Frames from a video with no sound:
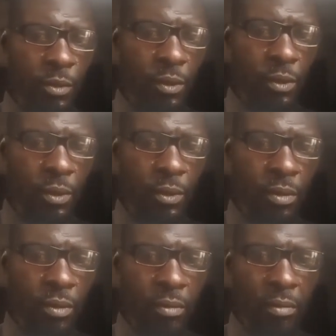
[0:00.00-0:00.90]
seem
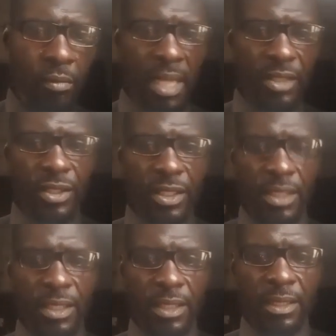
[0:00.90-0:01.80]
to
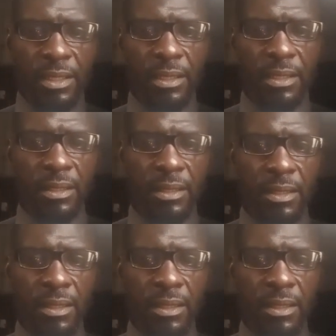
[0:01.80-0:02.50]
match the,